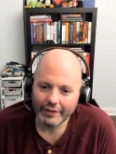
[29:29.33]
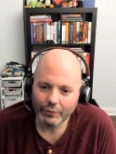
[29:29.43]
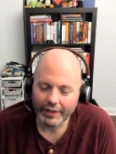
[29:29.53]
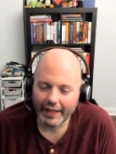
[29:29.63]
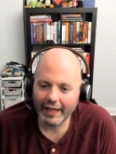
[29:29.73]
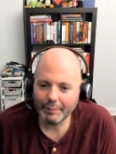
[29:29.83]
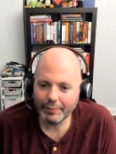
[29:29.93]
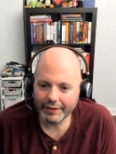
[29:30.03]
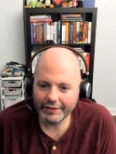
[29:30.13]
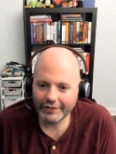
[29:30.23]
What
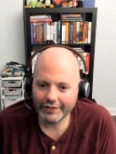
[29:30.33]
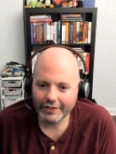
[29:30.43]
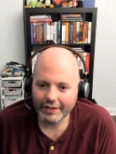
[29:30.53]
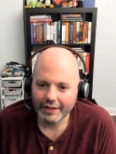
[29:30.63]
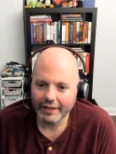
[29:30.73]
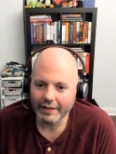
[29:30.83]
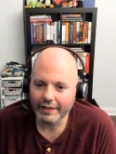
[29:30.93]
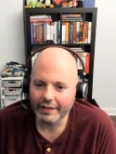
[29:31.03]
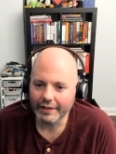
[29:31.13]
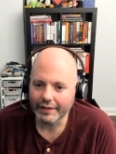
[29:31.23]
happened?
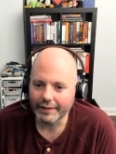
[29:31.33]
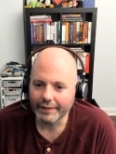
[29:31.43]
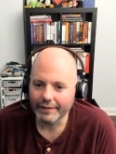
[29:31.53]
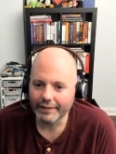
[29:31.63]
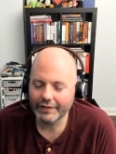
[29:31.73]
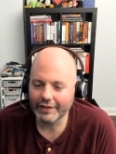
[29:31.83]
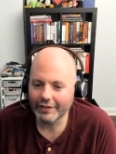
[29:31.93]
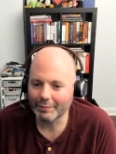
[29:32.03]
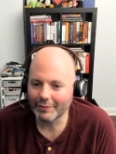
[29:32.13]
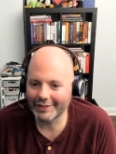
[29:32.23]

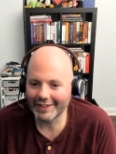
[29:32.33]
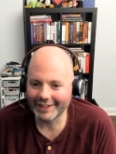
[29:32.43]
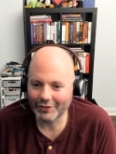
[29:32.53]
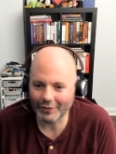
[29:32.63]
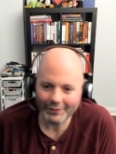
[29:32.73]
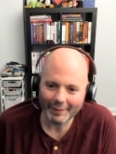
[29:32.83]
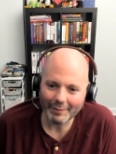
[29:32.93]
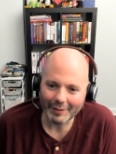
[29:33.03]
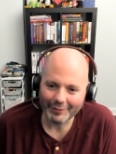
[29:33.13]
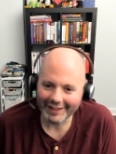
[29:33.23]
Let's take a trip
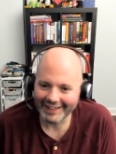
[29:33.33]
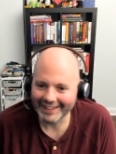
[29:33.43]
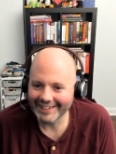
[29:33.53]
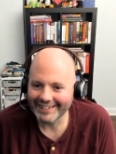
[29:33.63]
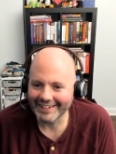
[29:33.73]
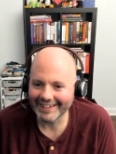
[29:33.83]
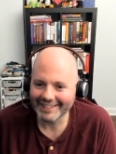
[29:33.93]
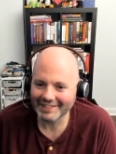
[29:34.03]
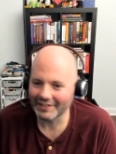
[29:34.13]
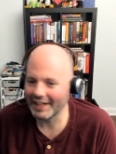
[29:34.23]
down memory lane,
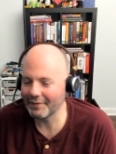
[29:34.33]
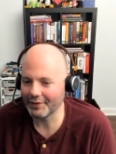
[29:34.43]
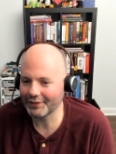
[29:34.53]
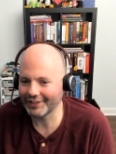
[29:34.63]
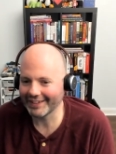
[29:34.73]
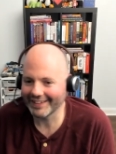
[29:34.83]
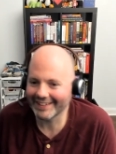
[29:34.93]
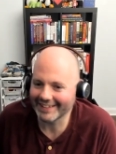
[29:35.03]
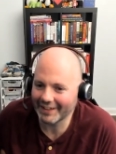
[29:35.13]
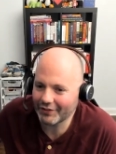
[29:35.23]
right? So I have this
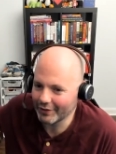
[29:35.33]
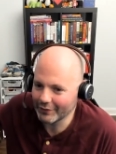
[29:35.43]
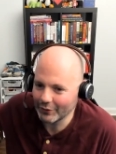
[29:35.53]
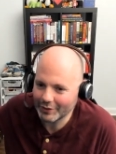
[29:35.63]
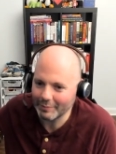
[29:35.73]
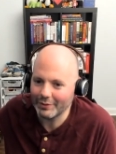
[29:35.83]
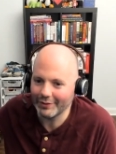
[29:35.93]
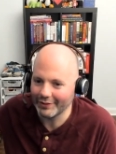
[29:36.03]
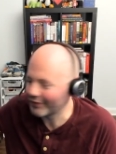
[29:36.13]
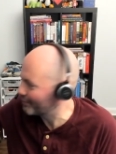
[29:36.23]
collection of old
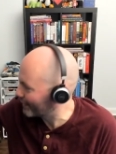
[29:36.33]
computers